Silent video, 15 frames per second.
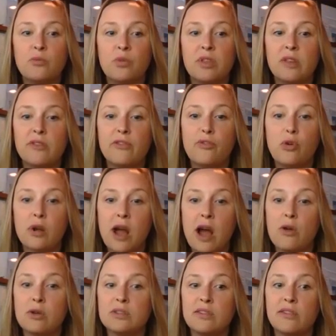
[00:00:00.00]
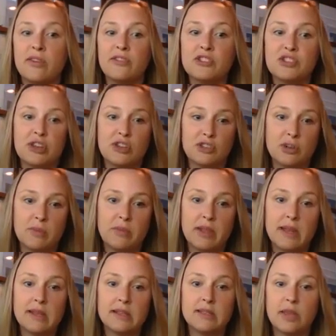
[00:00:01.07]
within 4 hours of the shelter in
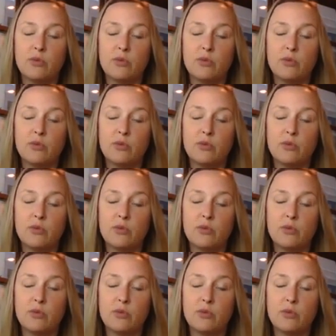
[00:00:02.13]
place